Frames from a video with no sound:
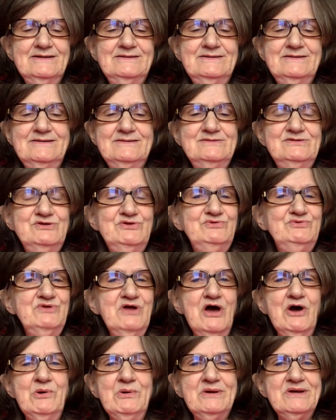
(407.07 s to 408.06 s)
you
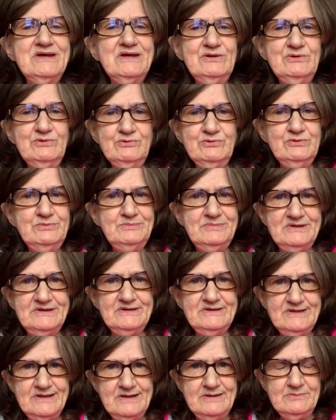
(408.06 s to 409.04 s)
know it can only be
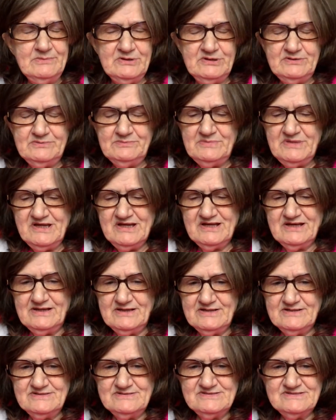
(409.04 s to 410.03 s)
a demon
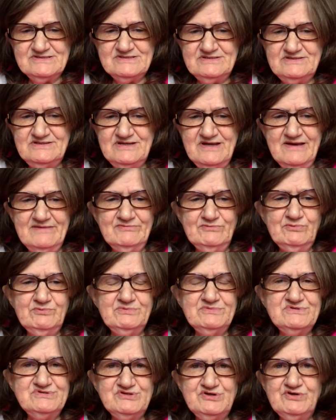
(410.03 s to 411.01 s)
because the devil
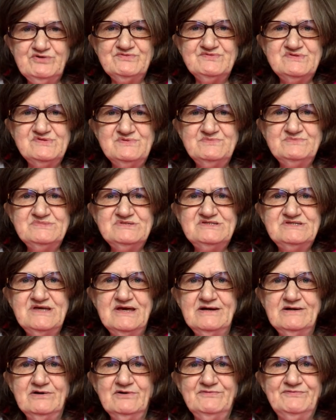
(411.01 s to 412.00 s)
reserves
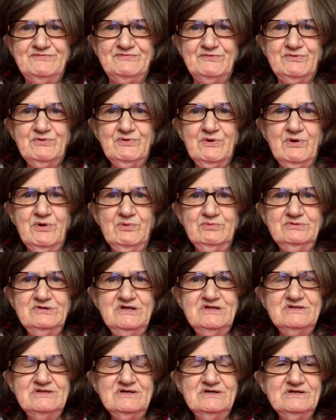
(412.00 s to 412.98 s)
himself for
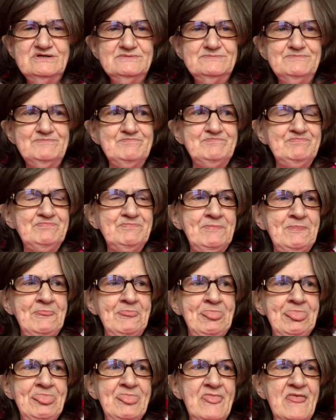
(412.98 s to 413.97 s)
only the
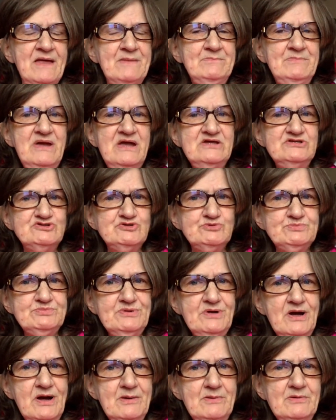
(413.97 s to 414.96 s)
major
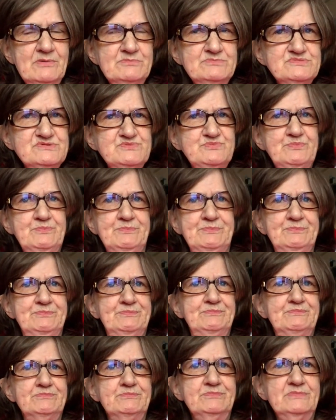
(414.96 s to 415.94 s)
problems
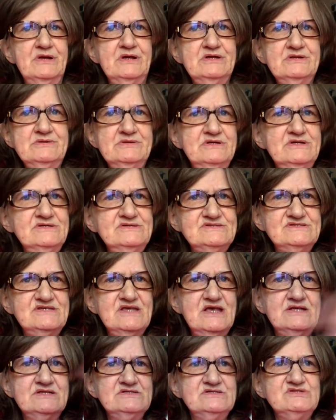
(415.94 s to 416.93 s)
and he
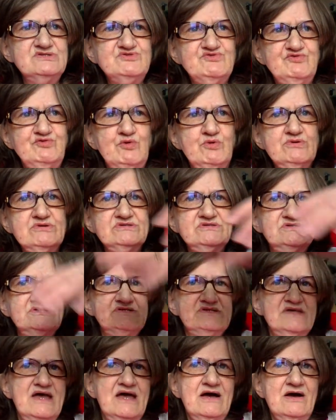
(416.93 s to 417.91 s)
sends his
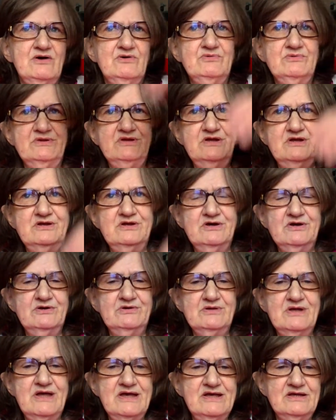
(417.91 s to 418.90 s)
forces out you know
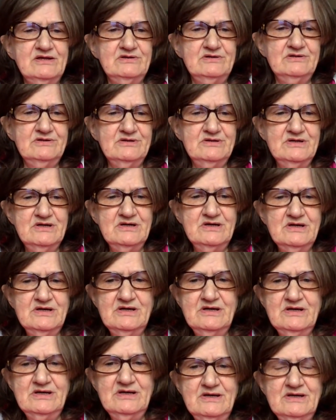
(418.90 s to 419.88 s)
like a
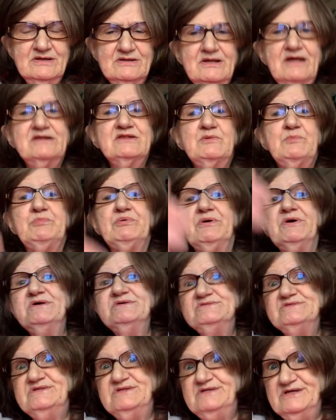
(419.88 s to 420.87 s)
like the
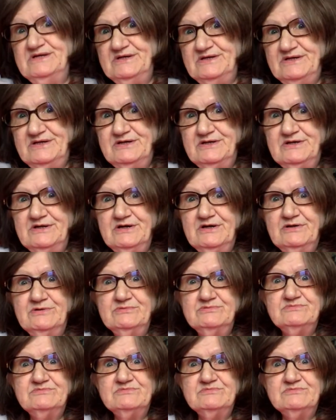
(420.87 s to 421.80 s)
president you know